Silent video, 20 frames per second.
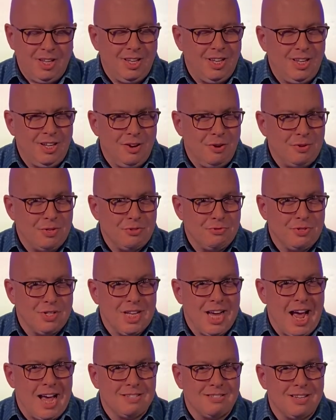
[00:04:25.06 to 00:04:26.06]
he's
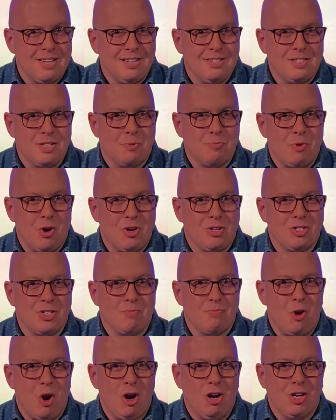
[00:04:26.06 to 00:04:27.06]
really asking
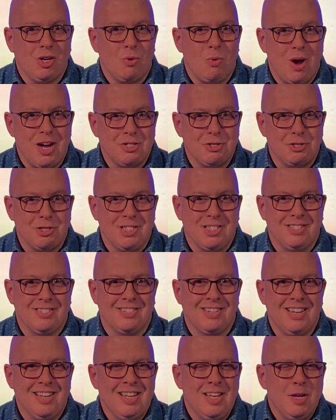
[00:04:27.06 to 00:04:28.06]
some hard questions.